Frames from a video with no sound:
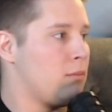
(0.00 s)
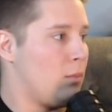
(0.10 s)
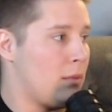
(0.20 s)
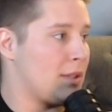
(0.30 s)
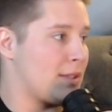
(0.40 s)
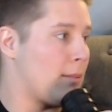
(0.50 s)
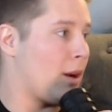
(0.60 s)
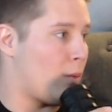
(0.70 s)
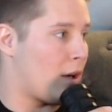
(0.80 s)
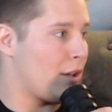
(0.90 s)
That's something I
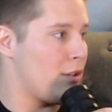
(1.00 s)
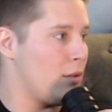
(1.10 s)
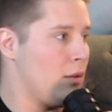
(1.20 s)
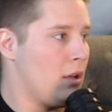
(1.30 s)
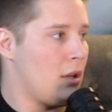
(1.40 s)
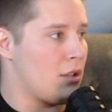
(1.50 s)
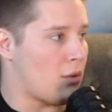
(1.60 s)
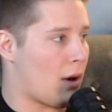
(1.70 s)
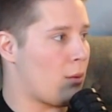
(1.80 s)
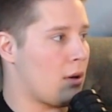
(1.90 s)
want to do. So
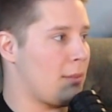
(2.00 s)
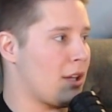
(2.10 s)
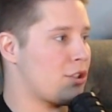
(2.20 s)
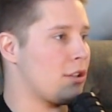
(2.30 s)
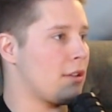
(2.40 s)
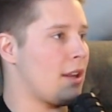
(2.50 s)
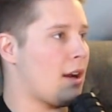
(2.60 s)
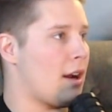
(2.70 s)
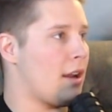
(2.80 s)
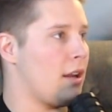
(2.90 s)
I want to make sure that
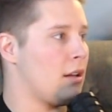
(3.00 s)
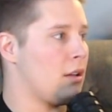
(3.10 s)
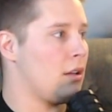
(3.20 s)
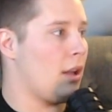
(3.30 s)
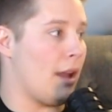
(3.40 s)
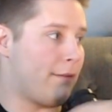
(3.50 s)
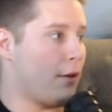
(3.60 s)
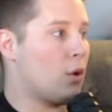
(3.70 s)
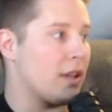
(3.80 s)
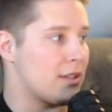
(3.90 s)
I am
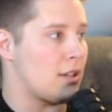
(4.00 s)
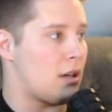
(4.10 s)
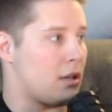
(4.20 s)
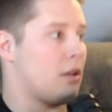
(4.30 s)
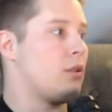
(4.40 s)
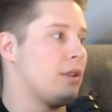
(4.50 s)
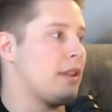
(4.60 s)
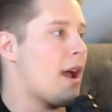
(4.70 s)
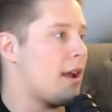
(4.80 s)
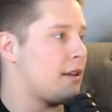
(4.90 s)
focused on only
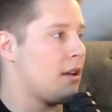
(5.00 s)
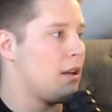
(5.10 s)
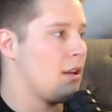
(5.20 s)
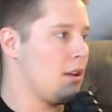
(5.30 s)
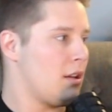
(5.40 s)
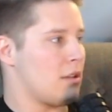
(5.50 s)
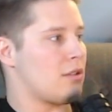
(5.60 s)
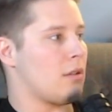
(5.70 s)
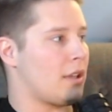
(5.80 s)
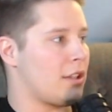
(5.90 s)
that. Mm-hmm.
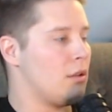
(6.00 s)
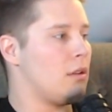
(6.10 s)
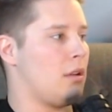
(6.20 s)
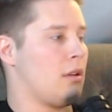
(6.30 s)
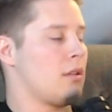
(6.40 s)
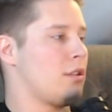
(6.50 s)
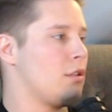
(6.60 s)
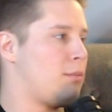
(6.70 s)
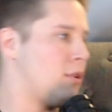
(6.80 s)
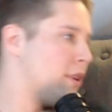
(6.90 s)
So like you'll
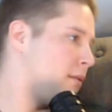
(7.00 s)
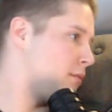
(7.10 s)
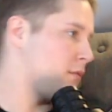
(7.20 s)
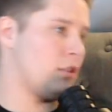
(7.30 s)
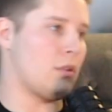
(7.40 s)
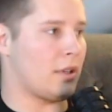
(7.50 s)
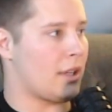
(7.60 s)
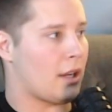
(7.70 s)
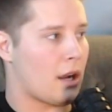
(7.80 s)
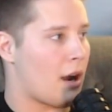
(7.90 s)
put going to
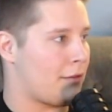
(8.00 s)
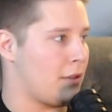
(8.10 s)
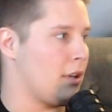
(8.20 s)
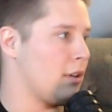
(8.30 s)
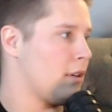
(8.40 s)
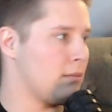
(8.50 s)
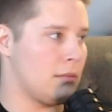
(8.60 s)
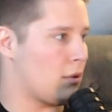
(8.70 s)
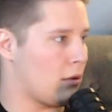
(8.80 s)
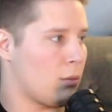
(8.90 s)
get coffee or
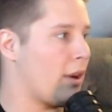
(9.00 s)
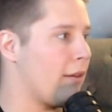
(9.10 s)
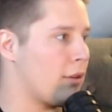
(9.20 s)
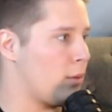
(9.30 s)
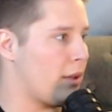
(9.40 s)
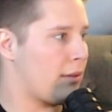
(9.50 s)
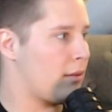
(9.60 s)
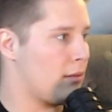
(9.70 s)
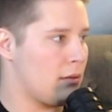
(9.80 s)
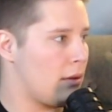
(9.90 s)
whatever with
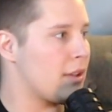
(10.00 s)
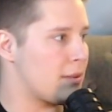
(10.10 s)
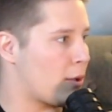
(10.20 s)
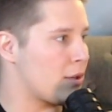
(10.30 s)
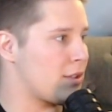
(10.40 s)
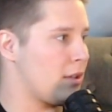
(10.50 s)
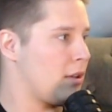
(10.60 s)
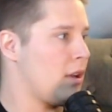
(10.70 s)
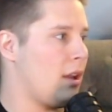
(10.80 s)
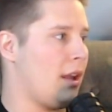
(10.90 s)
this person,
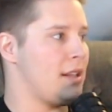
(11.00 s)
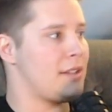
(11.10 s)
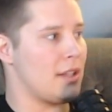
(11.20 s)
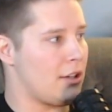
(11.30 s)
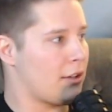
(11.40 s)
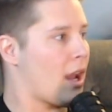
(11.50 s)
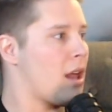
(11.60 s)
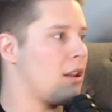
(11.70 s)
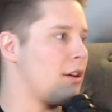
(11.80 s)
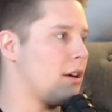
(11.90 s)
and it's in your
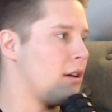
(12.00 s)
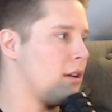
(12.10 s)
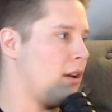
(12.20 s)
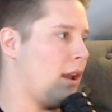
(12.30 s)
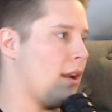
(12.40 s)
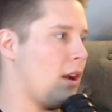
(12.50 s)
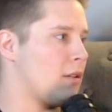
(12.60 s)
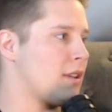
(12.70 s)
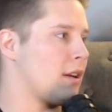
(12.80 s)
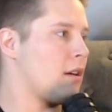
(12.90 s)
calendar, and now
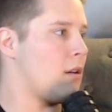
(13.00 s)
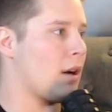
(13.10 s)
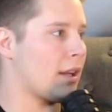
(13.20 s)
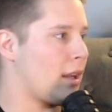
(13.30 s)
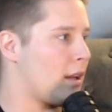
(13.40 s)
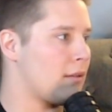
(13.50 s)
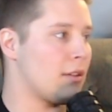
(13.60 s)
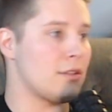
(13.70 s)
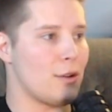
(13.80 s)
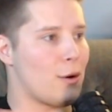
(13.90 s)
it's like, oh, I can't.
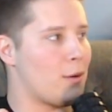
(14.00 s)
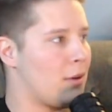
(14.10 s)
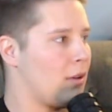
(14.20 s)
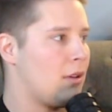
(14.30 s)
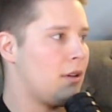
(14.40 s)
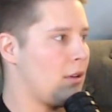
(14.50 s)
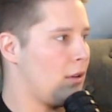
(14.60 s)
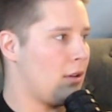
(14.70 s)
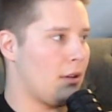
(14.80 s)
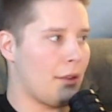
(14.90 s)
There's
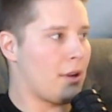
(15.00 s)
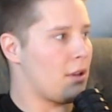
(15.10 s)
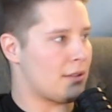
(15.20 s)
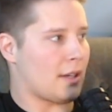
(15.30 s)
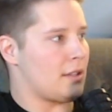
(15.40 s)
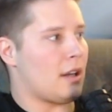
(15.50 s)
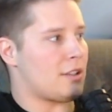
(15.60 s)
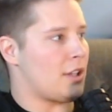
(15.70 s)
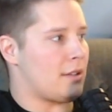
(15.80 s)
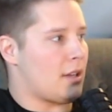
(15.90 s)
nothing else that can touch
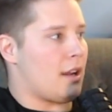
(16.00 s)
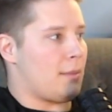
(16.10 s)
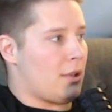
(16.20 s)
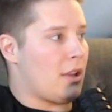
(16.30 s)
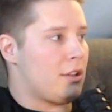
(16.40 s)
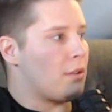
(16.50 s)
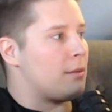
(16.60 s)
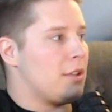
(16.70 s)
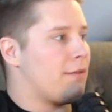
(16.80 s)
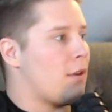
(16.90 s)
that time, and you can
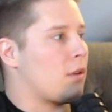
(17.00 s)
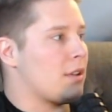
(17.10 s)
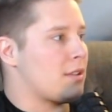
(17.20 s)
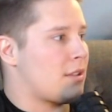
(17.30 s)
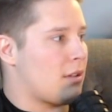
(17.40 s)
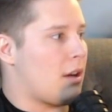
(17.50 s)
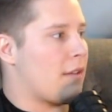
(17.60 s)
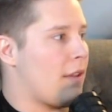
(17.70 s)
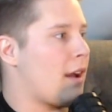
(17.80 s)
be focused on that.